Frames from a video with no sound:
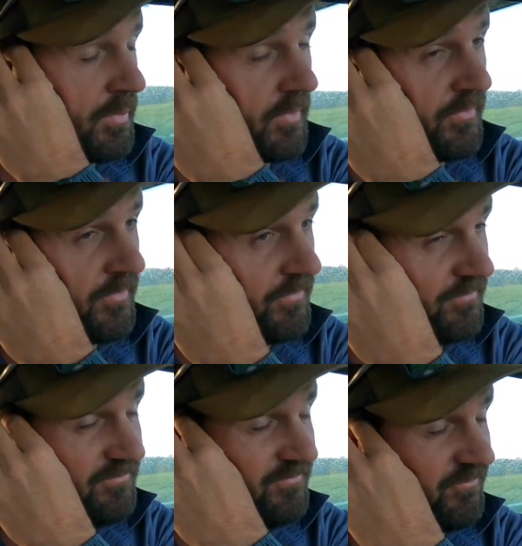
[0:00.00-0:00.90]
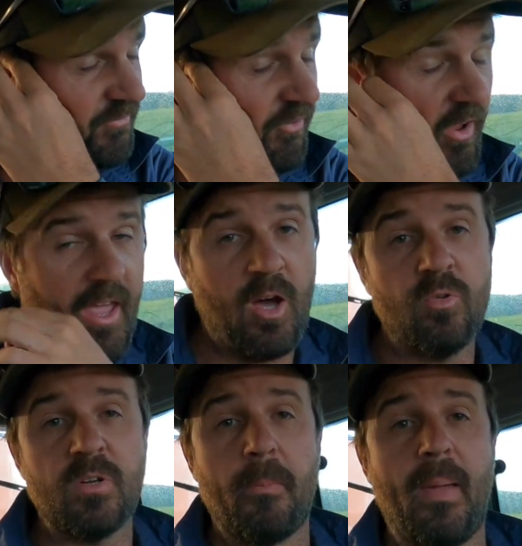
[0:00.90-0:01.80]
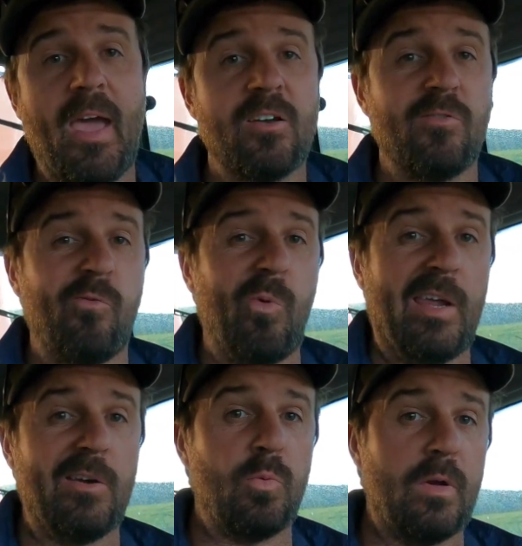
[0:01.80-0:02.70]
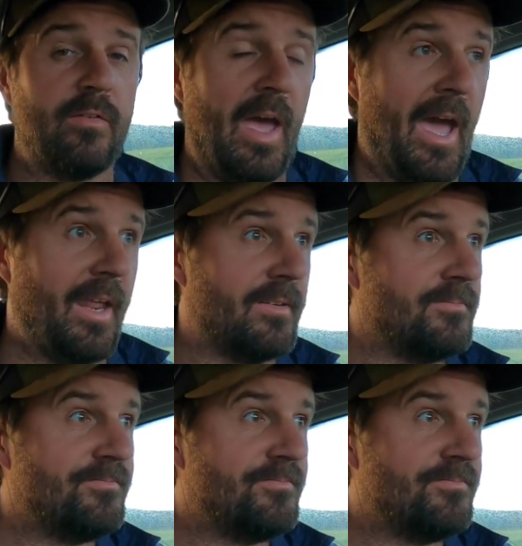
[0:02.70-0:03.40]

profound amount of wind we've had.